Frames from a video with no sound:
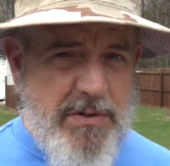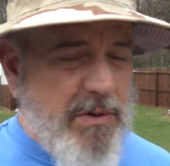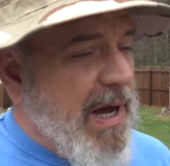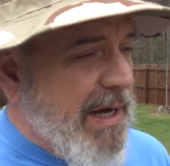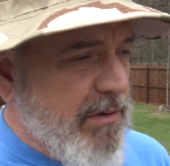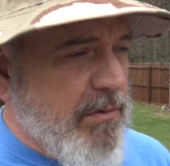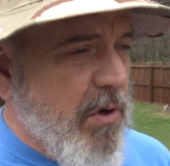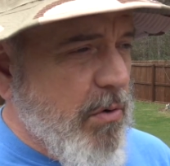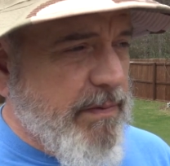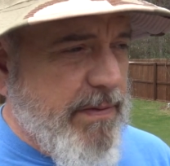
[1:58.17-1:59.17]
So I don't
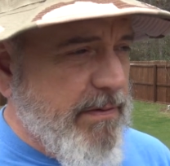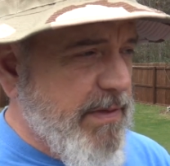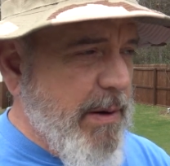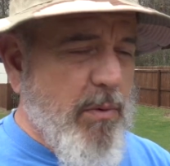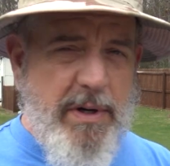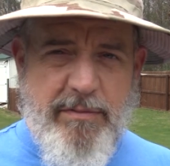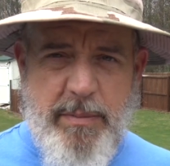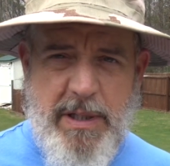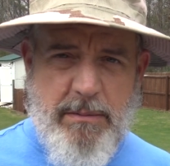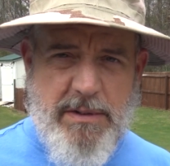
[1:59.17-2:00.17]
know. They won't even
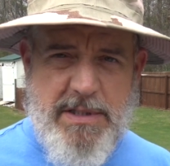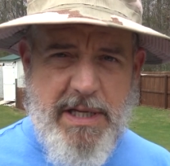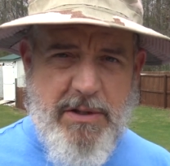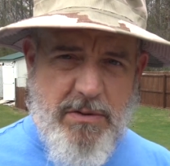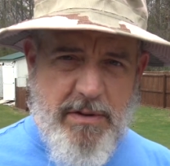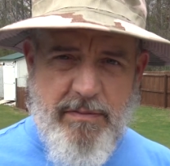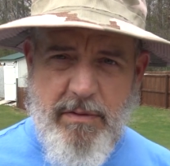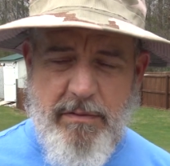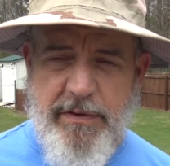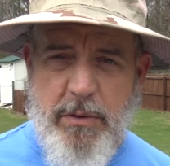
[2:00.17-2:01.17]
be able to schedule it
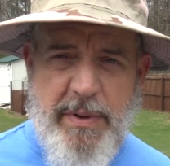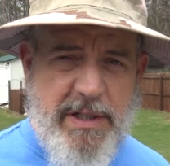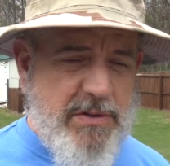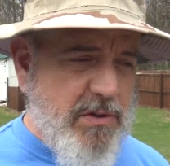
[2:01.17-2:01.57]
for a few weeks.